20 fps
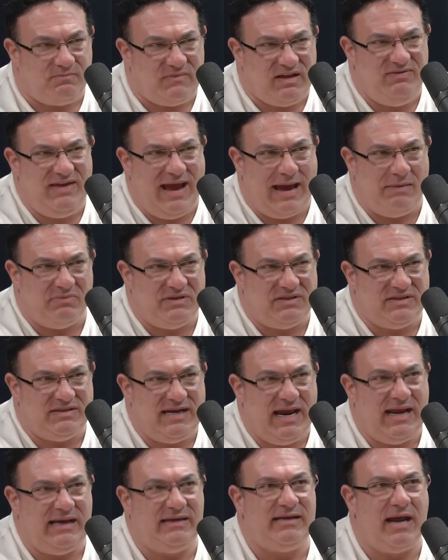that
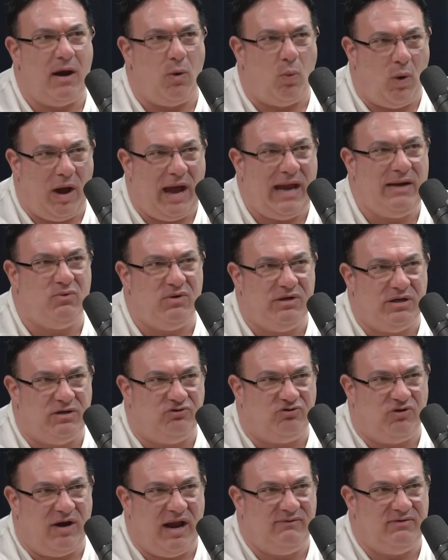mistake. Now, why would it
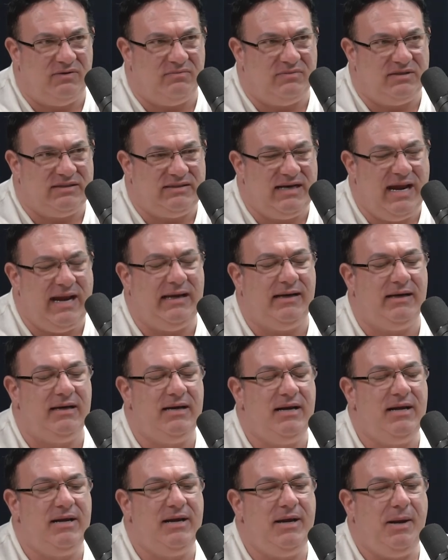drive the mistake?
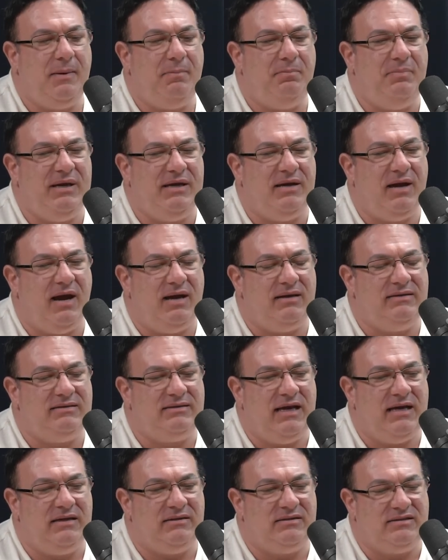because
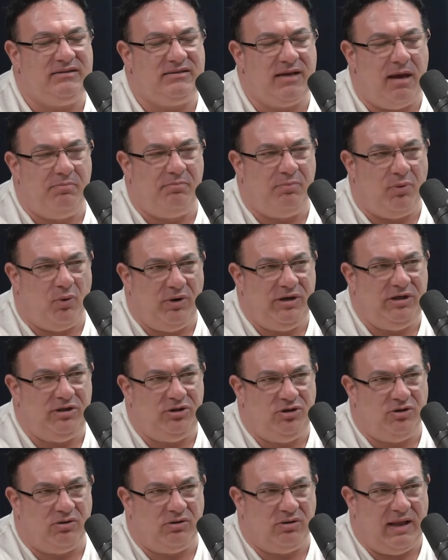at some point in
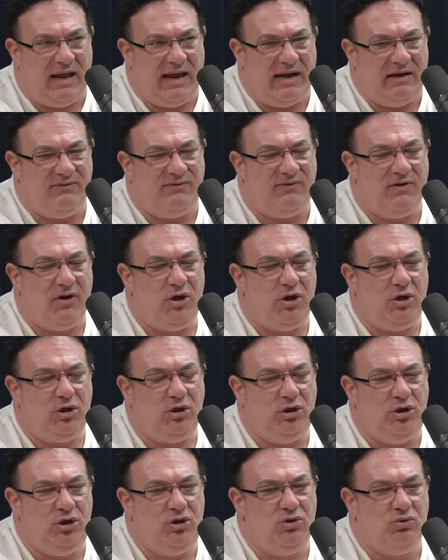your life,
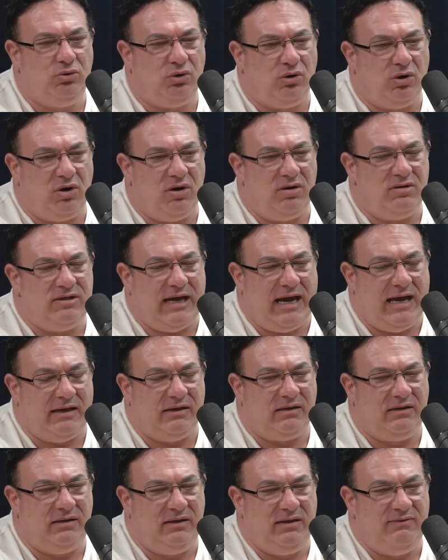you learned how
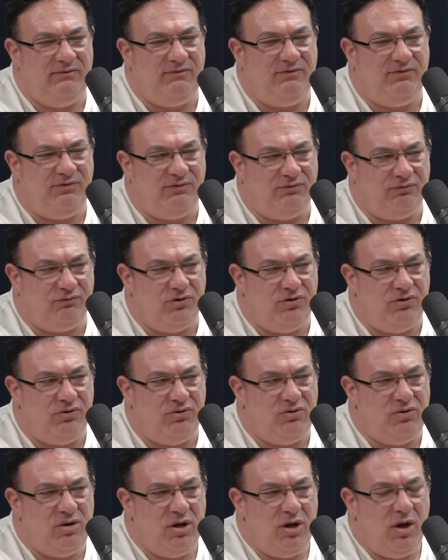to live
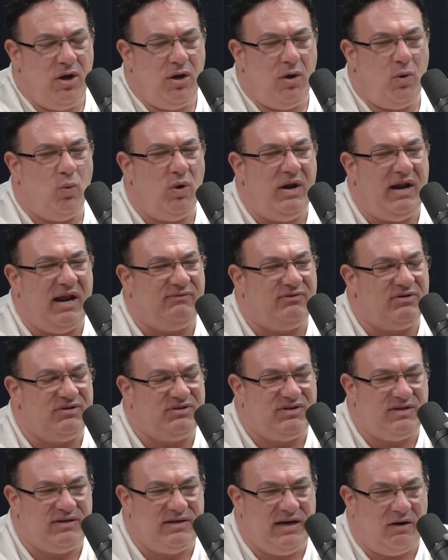through whatever
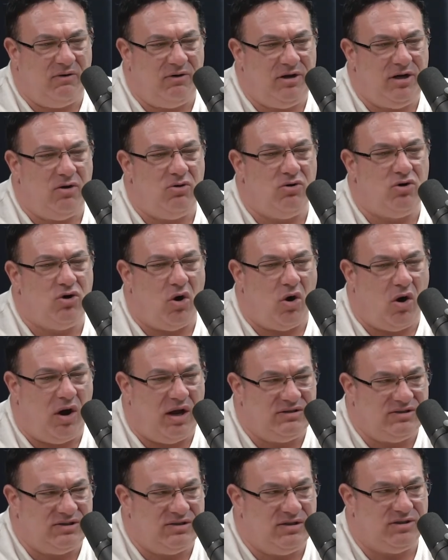scenario
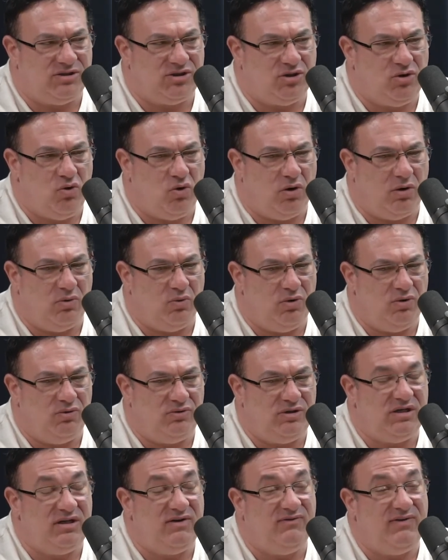caused this core
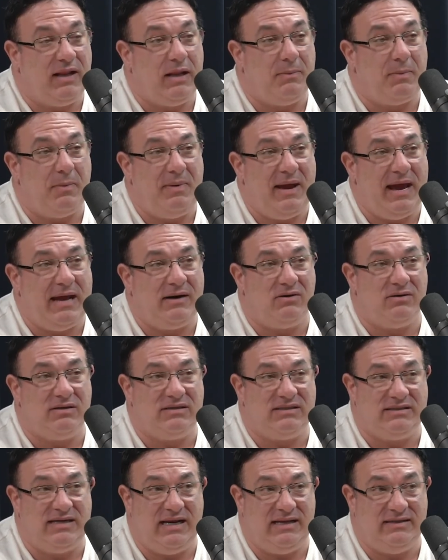wound and develop a pattern to
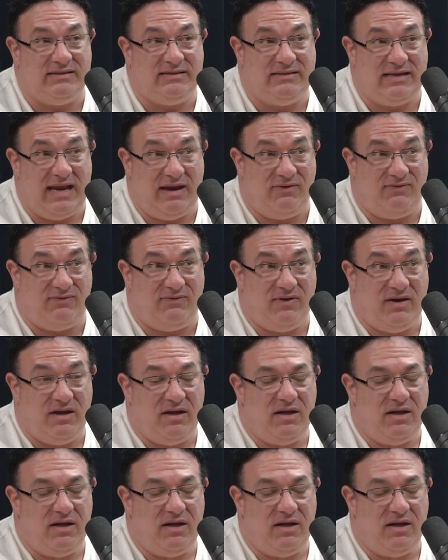stay safe.